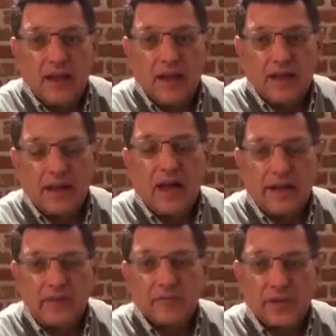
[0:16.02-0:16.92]
And
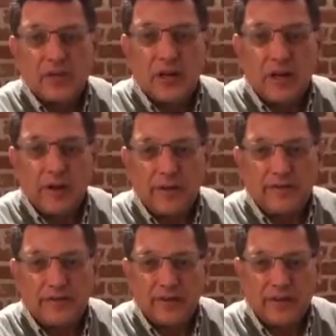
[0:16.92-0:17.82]
I
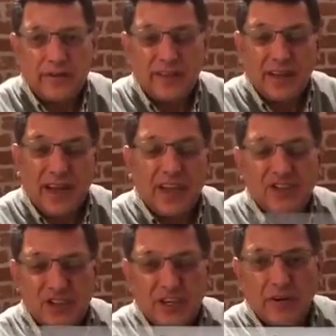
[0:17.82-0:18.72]
specialized in the
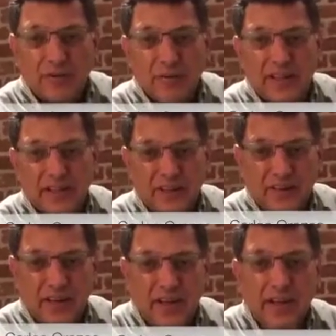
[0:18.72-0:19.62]
last year of my
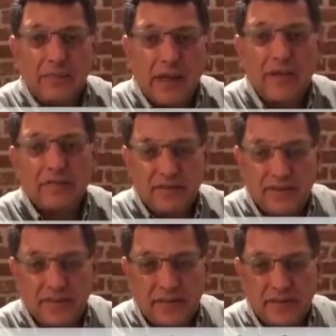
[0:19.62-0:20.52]
degree in
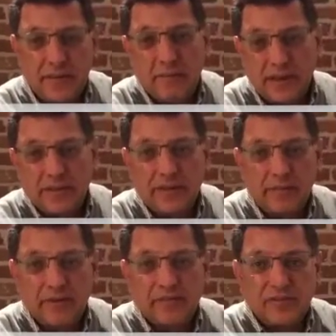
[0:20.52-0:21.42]
biophysics and
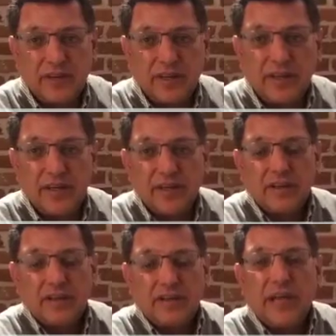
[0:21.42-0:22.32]
biochemistry.
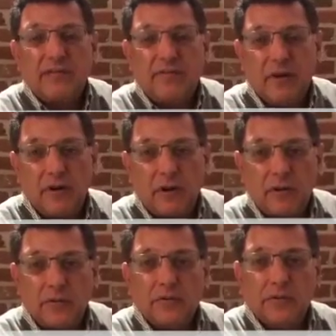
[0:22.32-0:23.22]
That
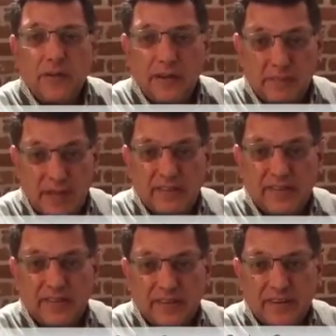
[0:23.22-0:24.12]
followed with a
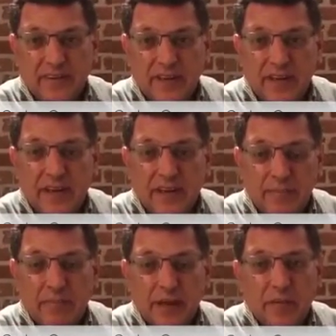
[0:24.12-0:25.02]
master's degree
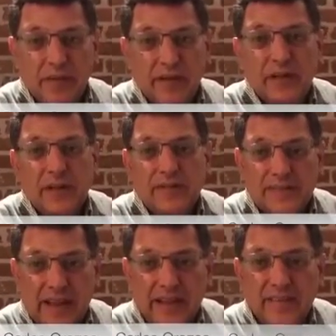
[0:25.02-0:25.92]
in biomedical
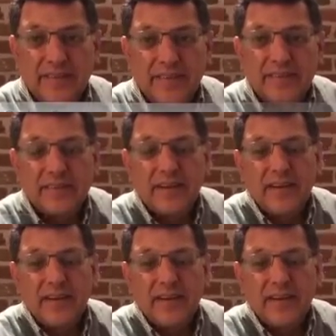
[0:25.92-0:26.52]
sciences.